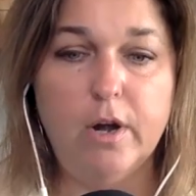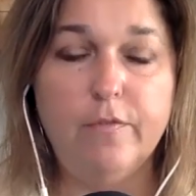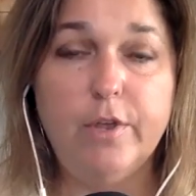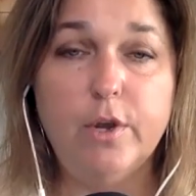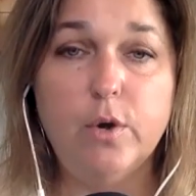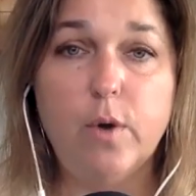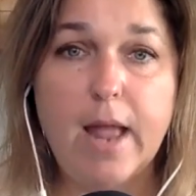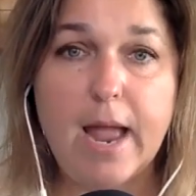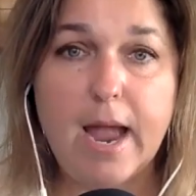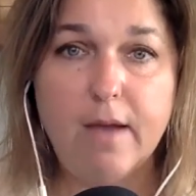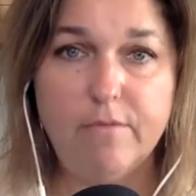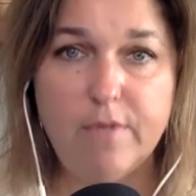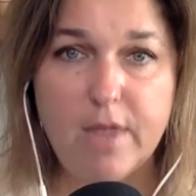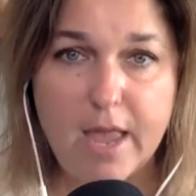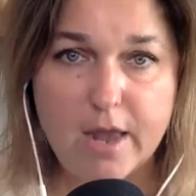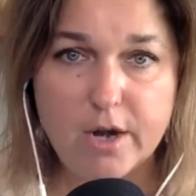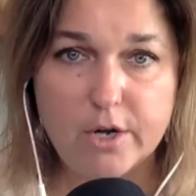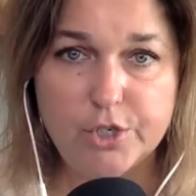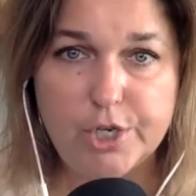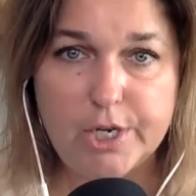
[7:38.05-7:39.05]
And if you don't have
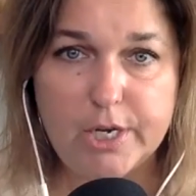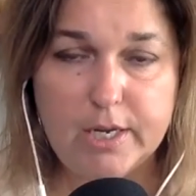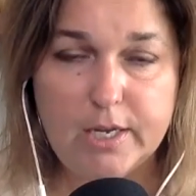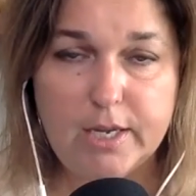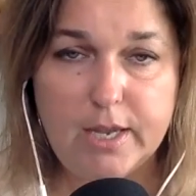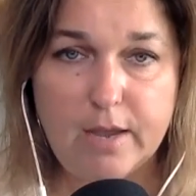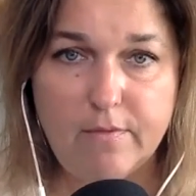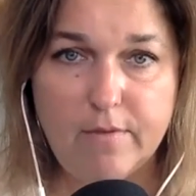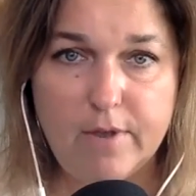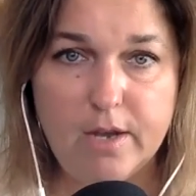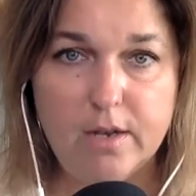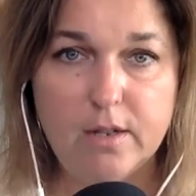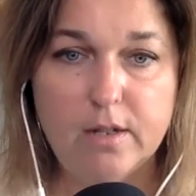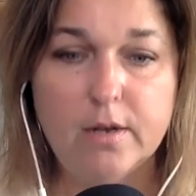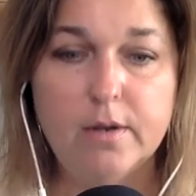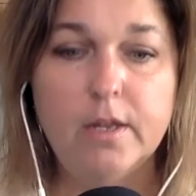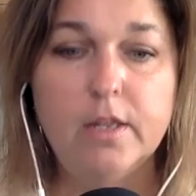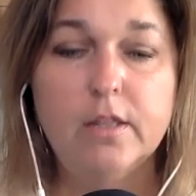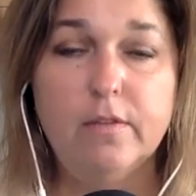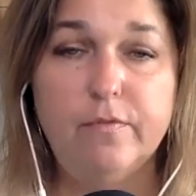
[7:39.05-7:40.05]
the energy to give it,
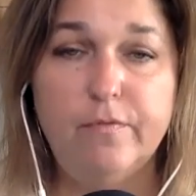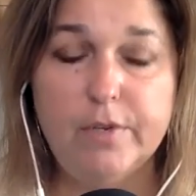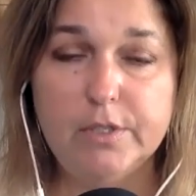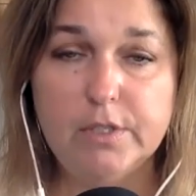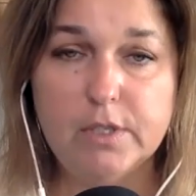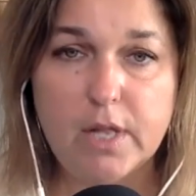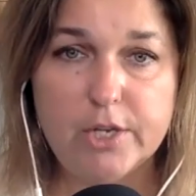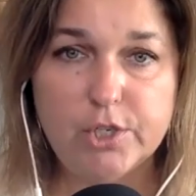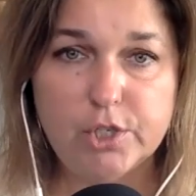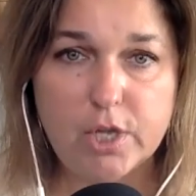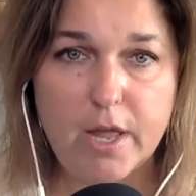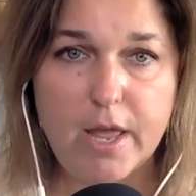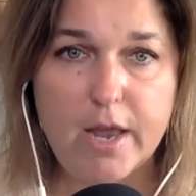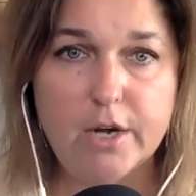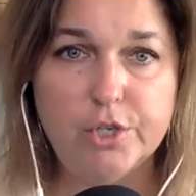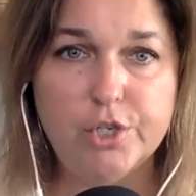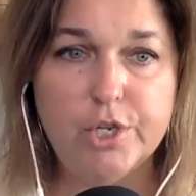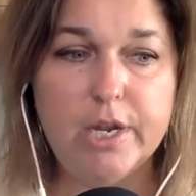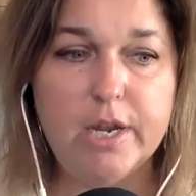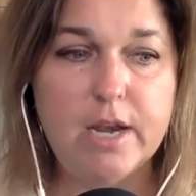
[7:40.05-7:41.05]
the physiological
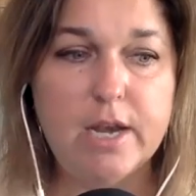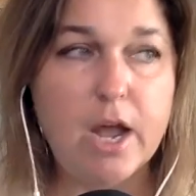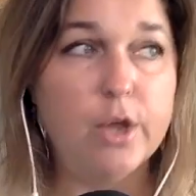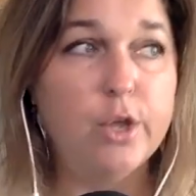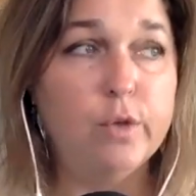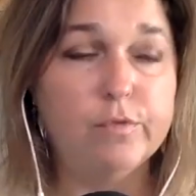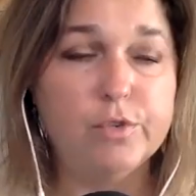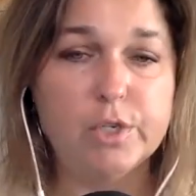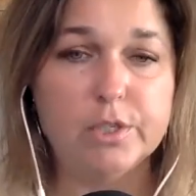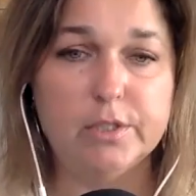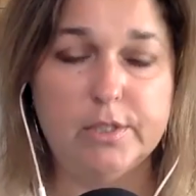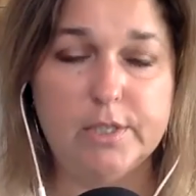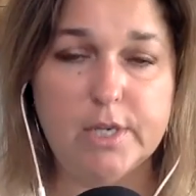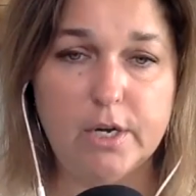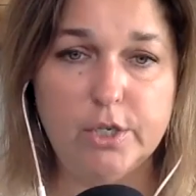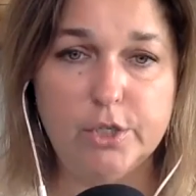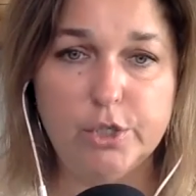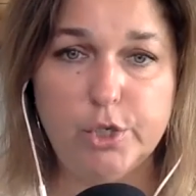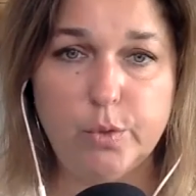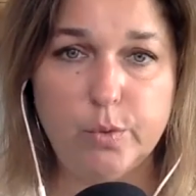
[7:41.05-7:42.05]
energy, and now you've just
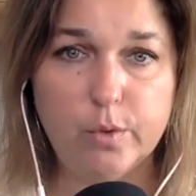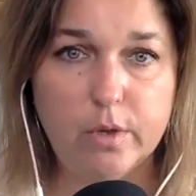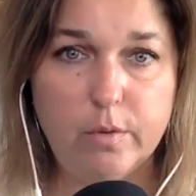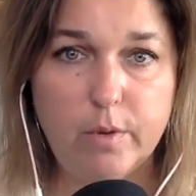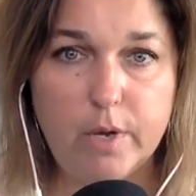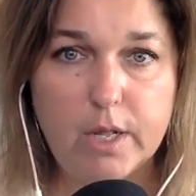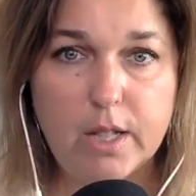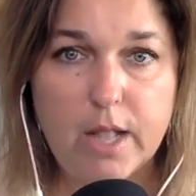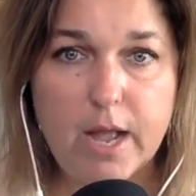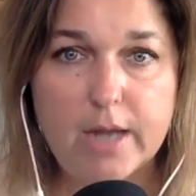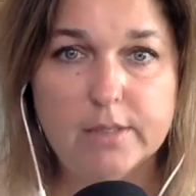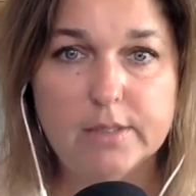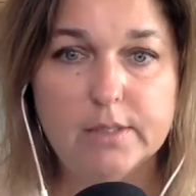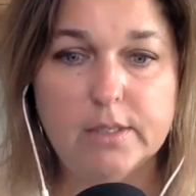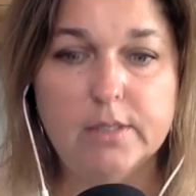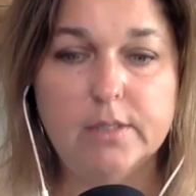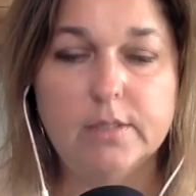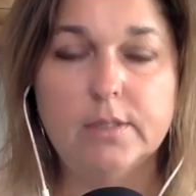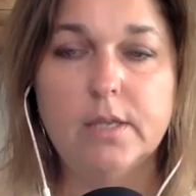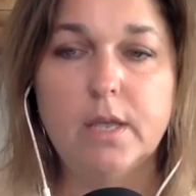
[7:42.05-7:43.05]
done 2 or 3
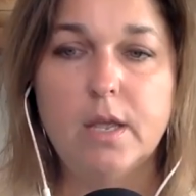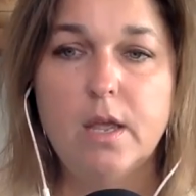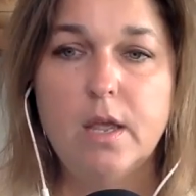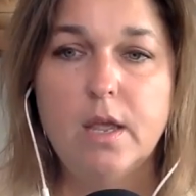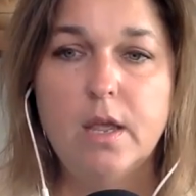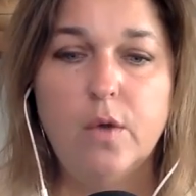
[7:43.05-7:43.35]
classes,